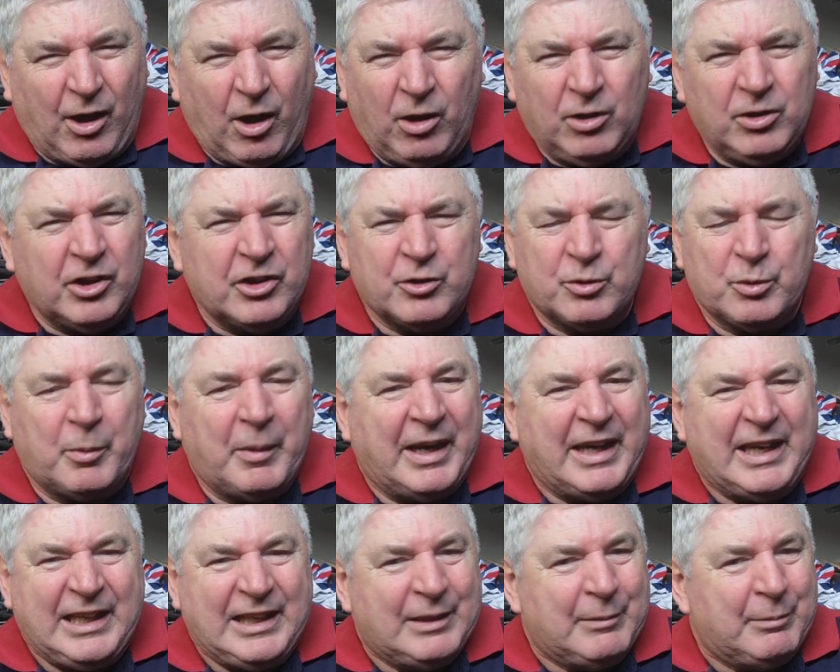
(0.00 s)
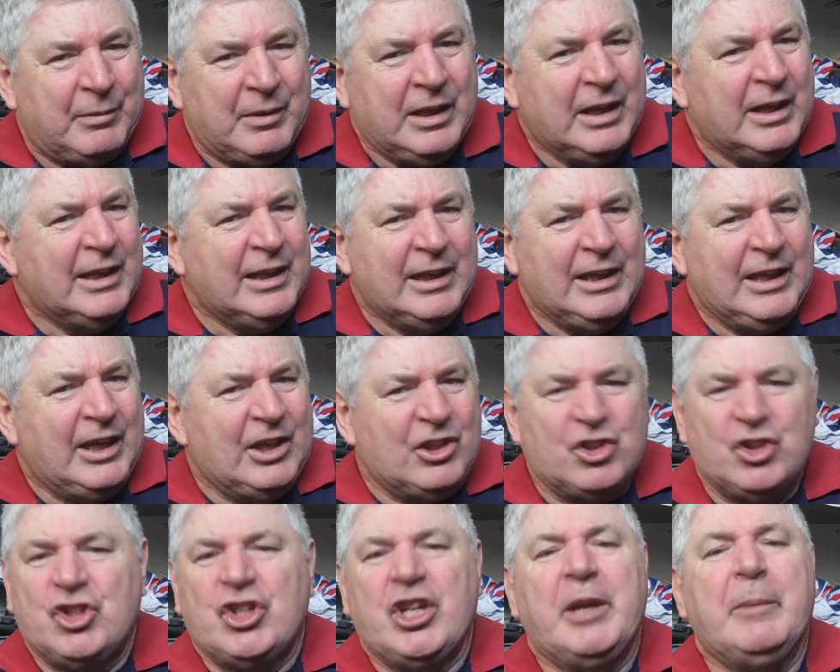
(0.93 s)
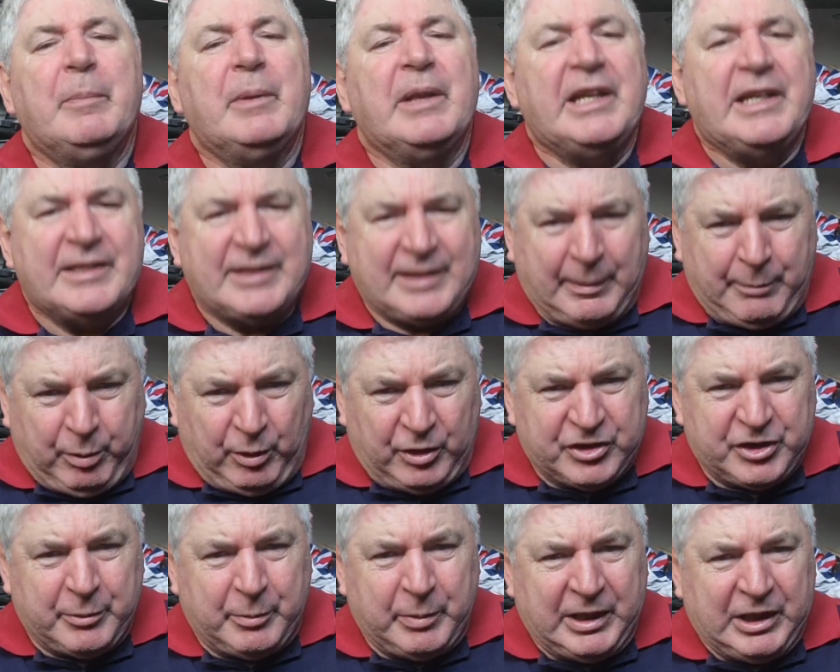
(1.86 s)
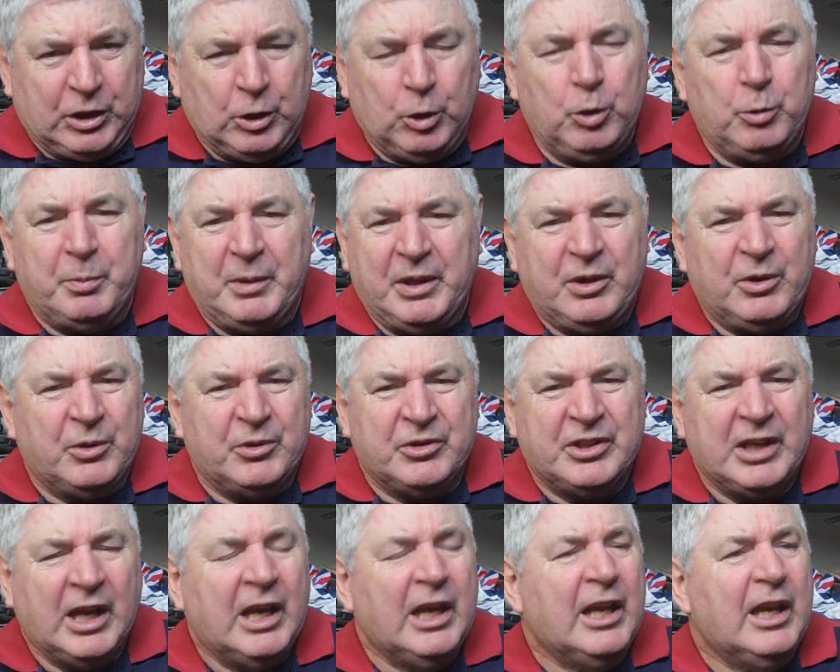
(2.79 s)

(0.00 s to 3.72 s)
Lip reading: Holdens were making them as cheaply as they possibly could because